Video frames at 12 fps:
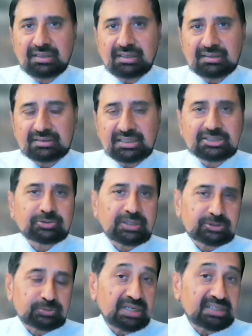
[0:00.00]
The interest
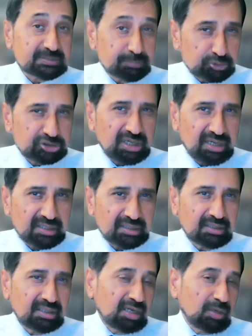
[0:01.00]
rate is much higher.
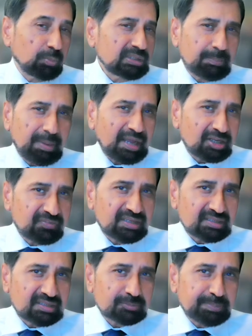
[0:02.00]
When the Bank of
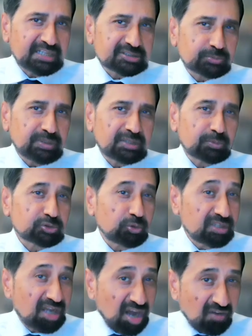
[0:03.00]
England base rate was
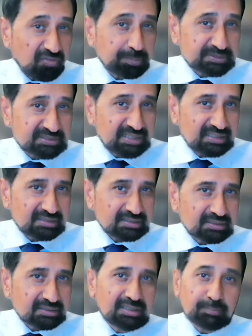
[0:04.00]
only 0.5%,
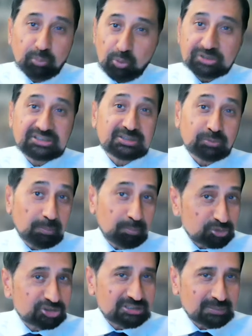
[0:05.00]
mortgages were much
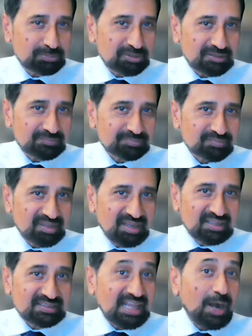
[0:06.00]
cheaper.
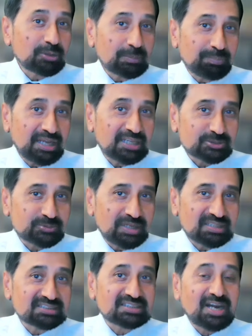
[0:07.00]
Now the base rate
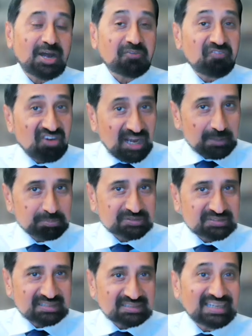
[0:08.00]
is around
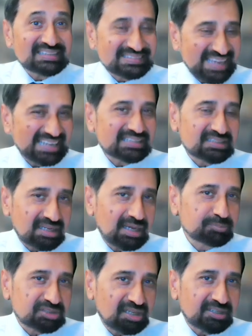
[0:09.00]
5%, 10 times
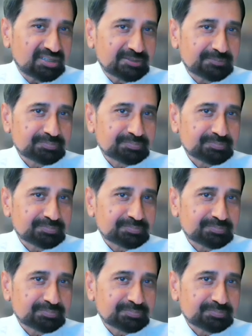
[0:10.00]
higher.